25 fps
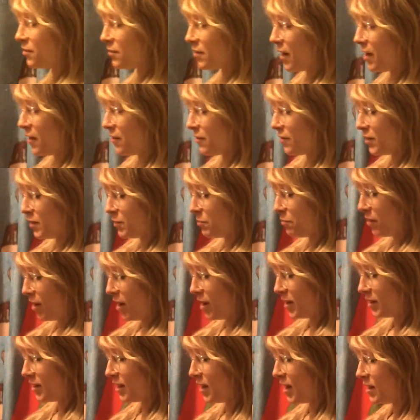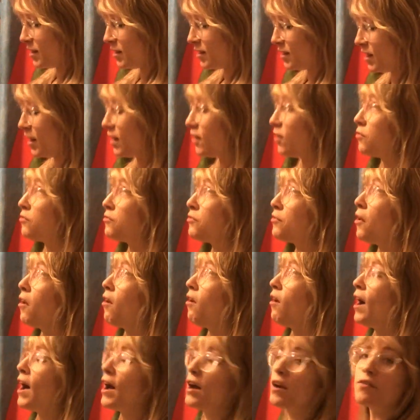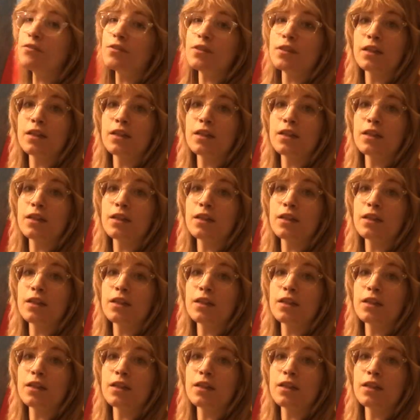throughout this process, it'll fall out of the